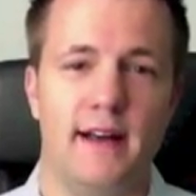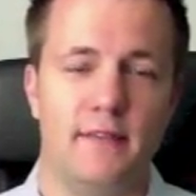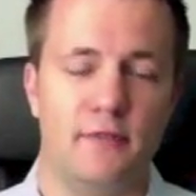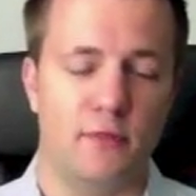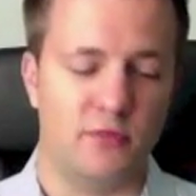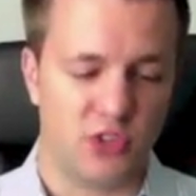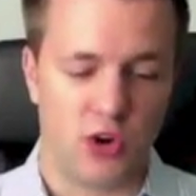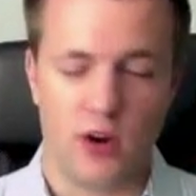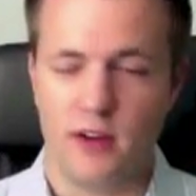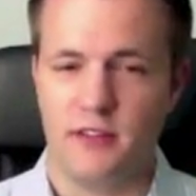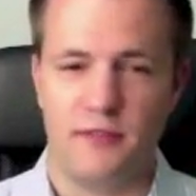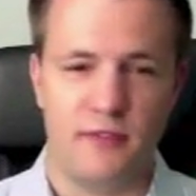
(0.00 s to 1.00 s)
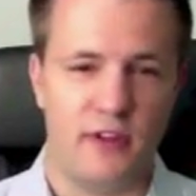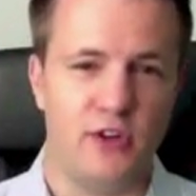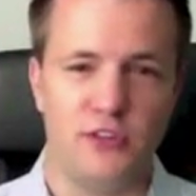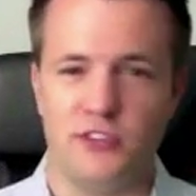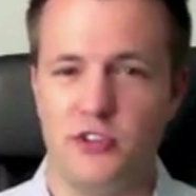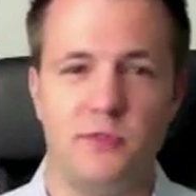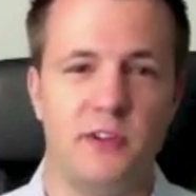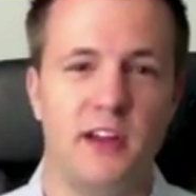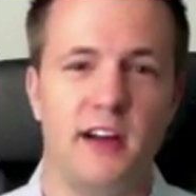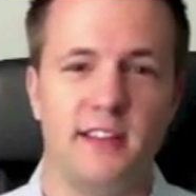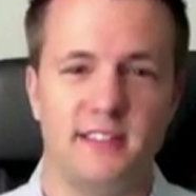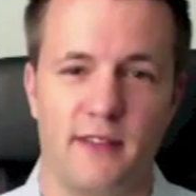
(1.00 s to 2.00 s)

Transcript: from start to finish, soup to nuts,